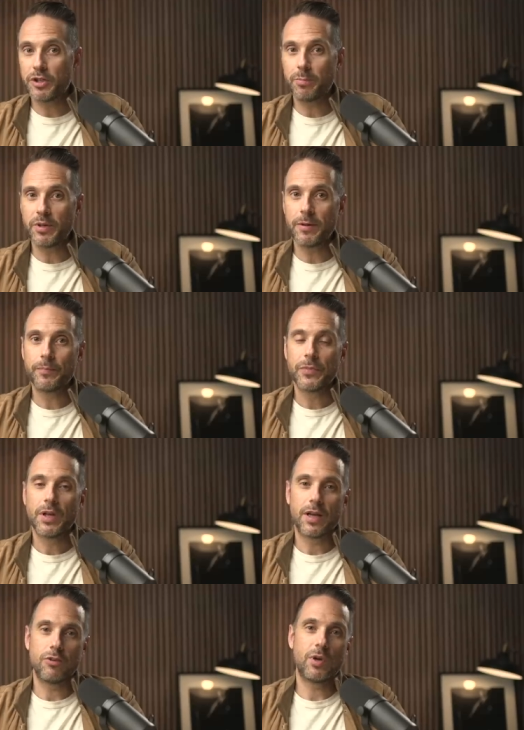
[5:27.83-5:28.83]
shipping,
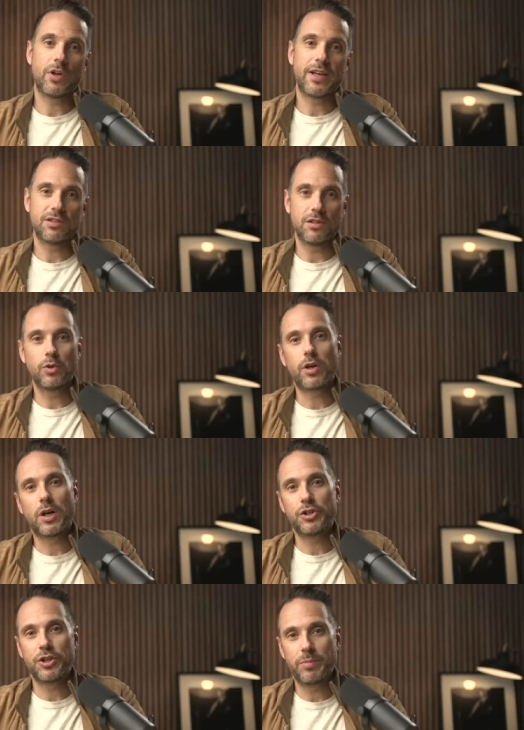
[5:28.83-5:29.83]
as well as
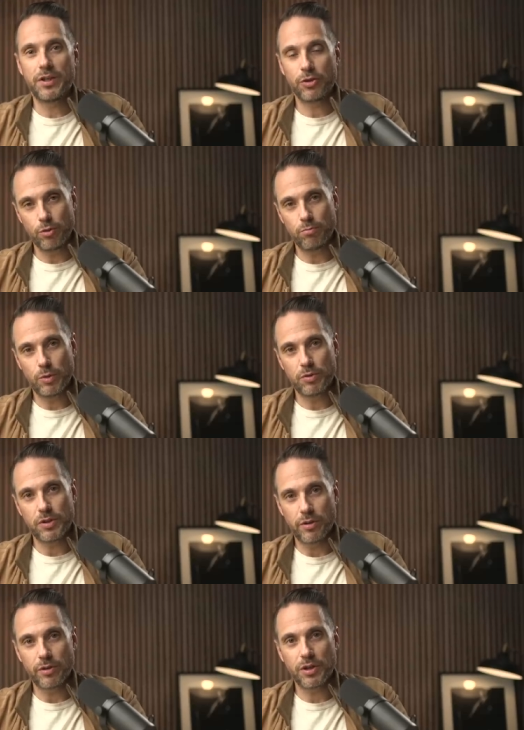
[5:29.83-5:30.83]
low-cost shipping to most
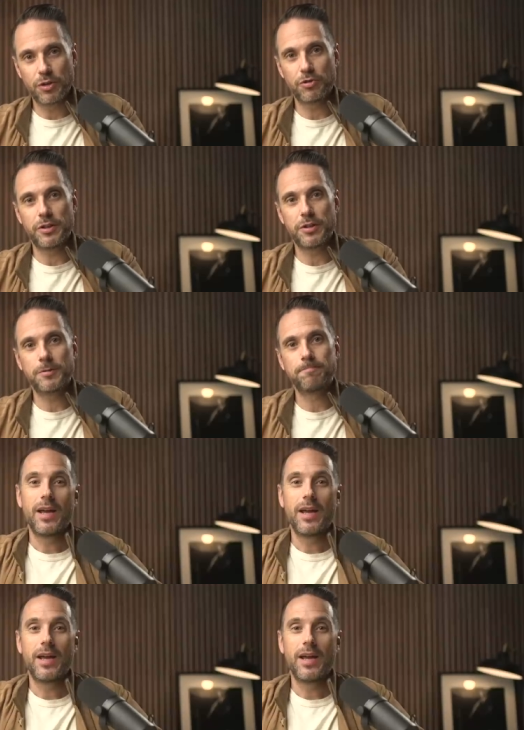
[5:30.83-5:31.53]
other countries.